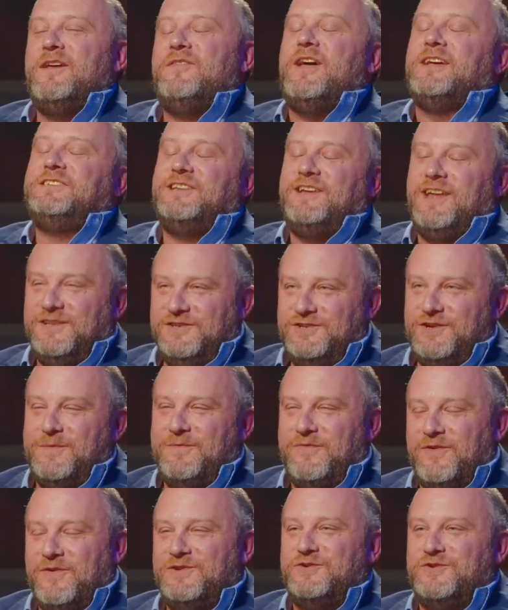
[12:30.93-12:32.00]
Thanks again,
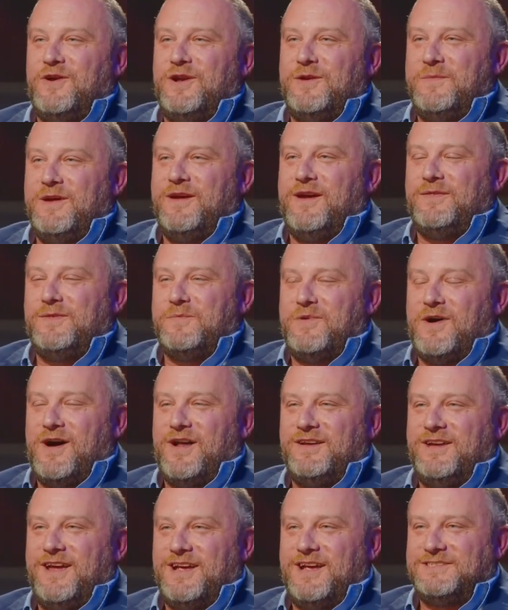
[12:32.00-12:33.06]
Jim, for joining me on the
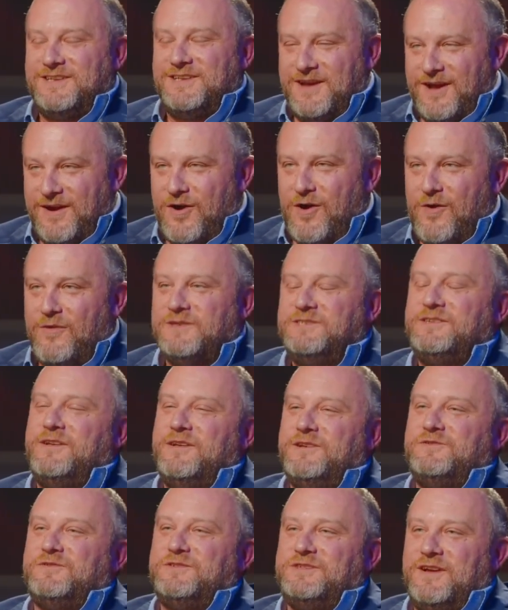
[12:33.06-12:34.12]
podcast today. Always an
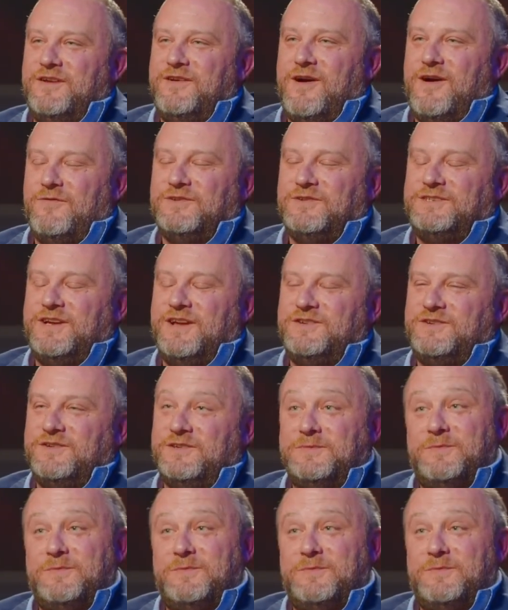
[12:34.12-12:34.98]
interesting conversation,